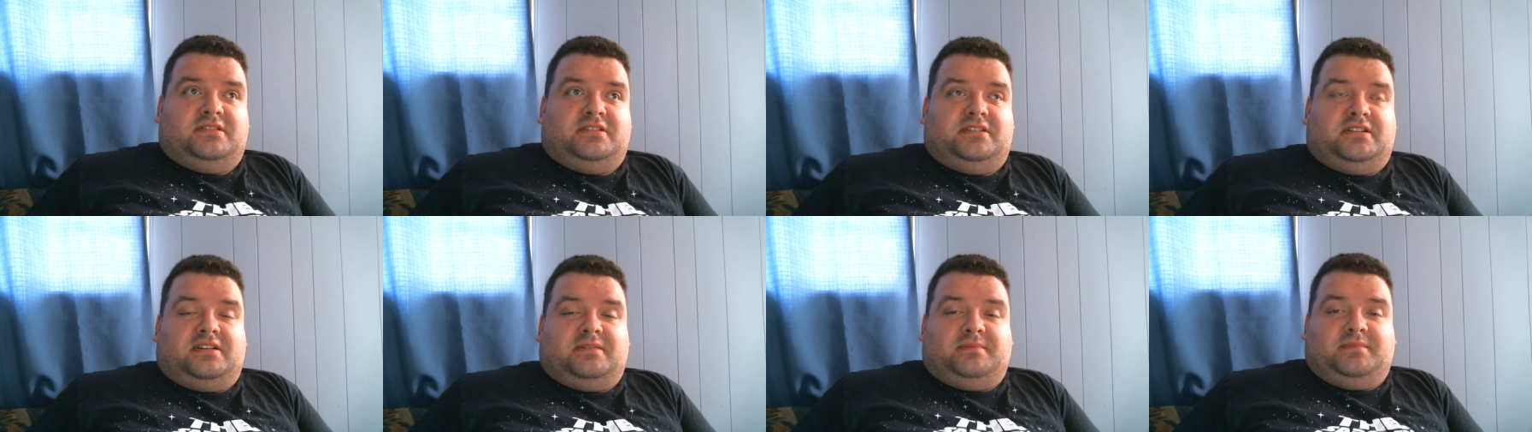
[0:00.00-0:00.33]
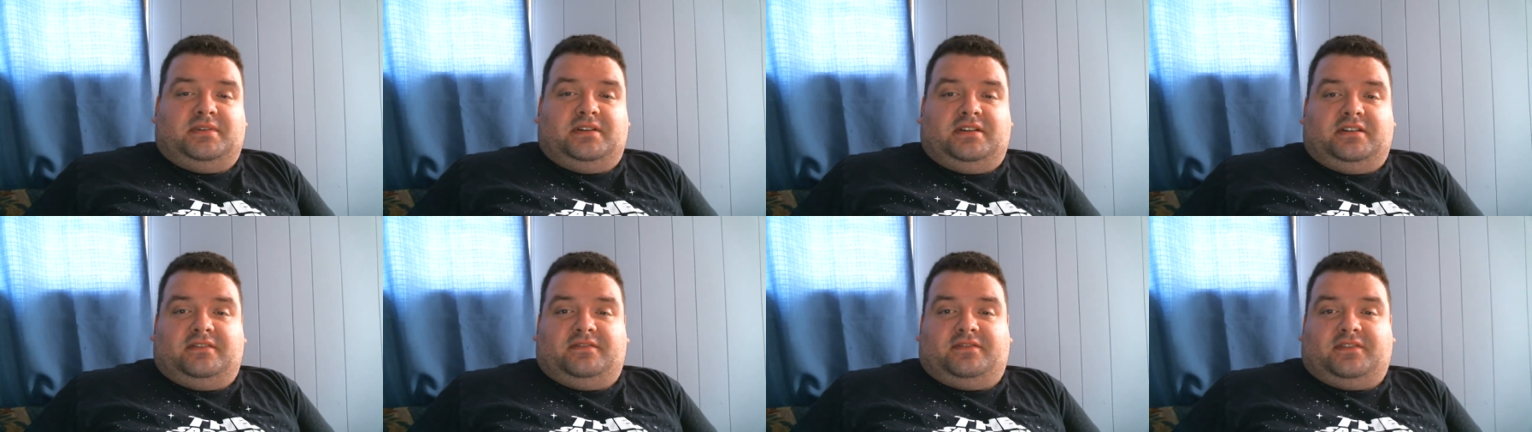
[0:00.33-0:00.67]
can
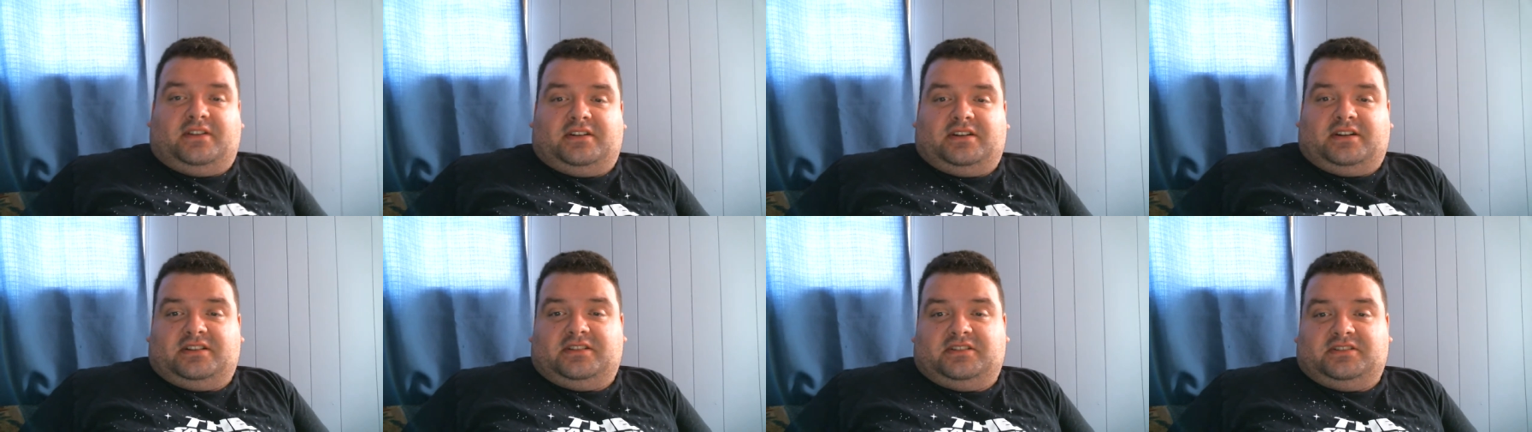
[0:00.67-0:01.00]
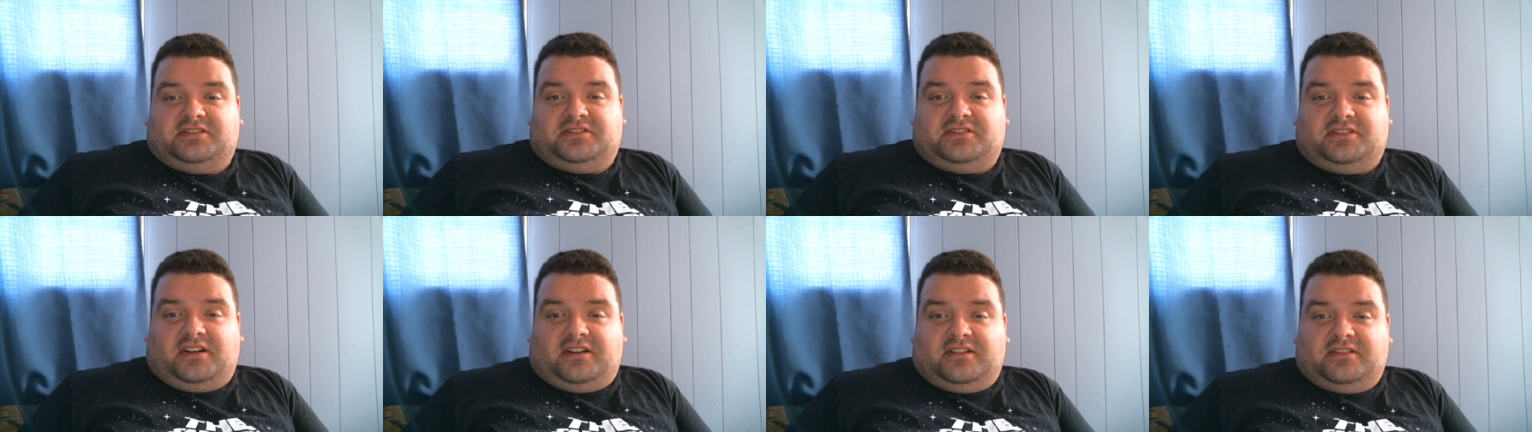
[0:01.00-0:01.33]
be found on the
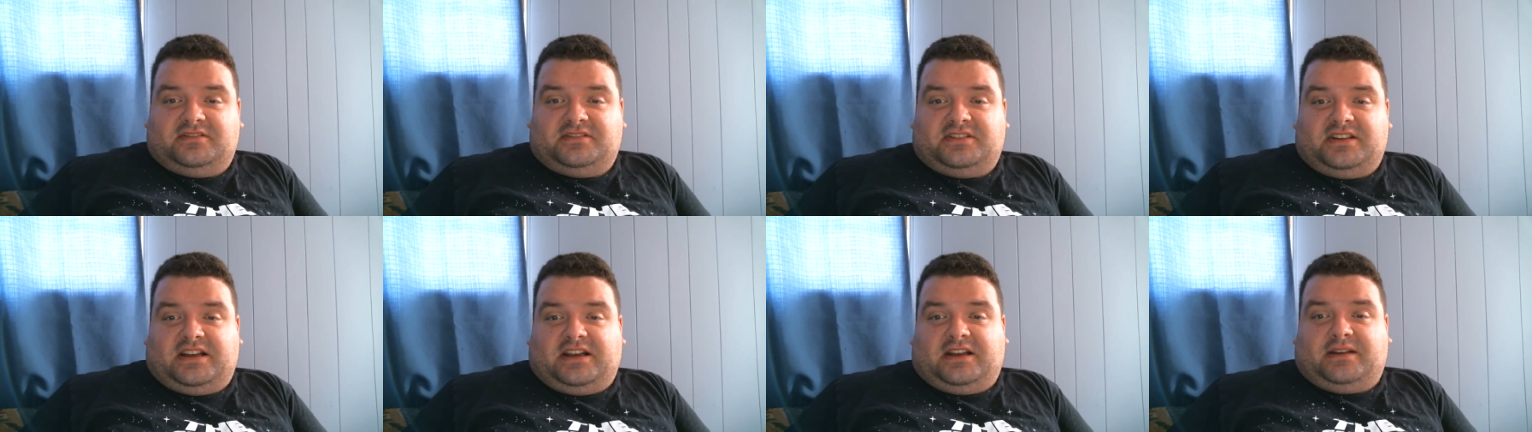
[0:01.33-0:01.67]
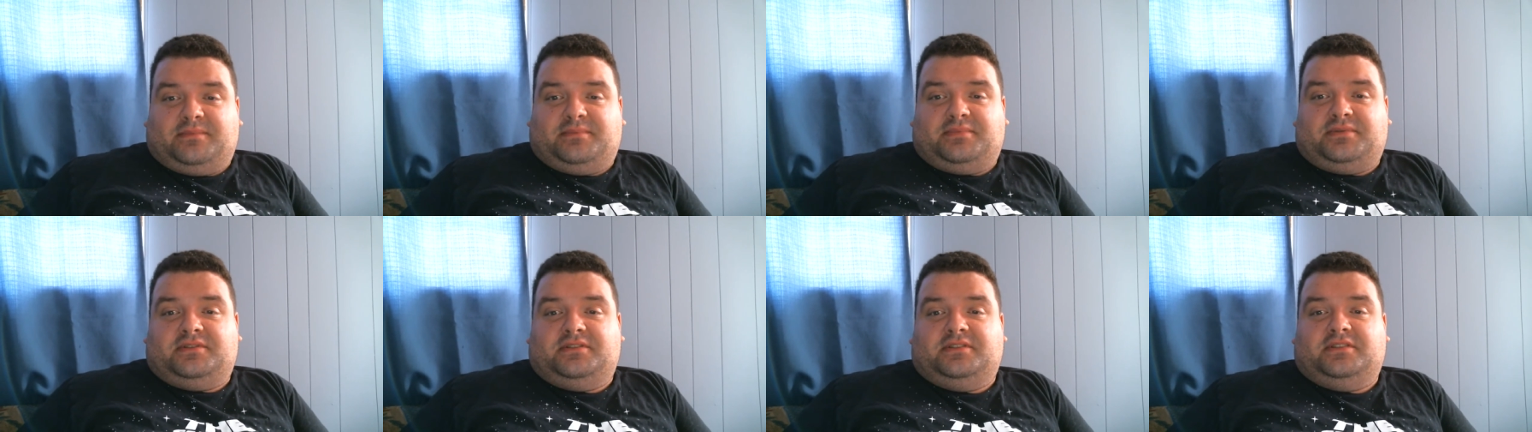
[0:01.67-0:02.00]
Starz
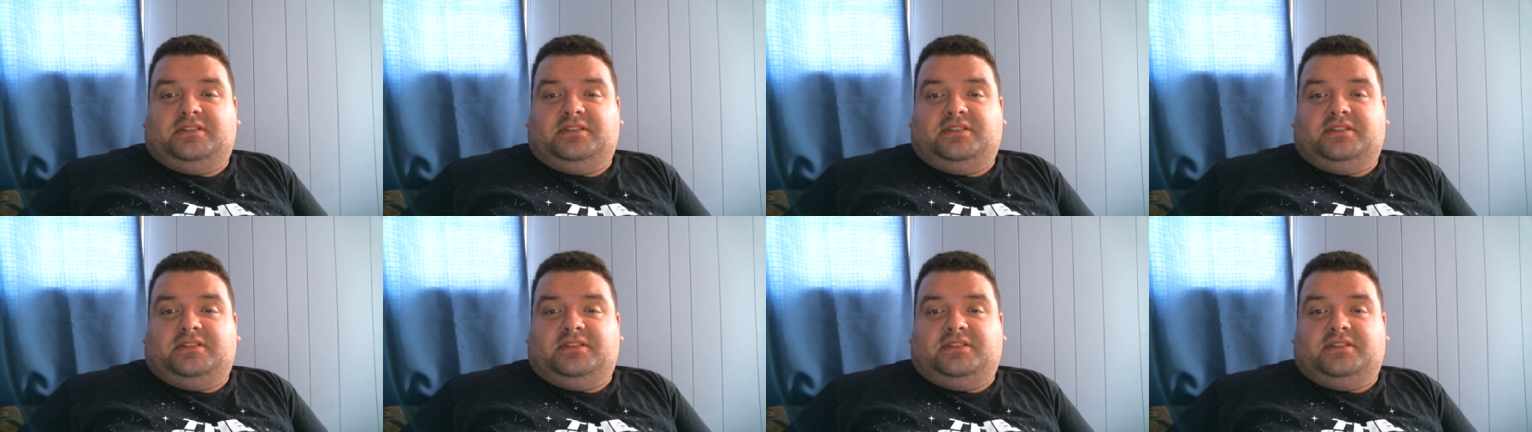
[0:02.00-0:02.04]
app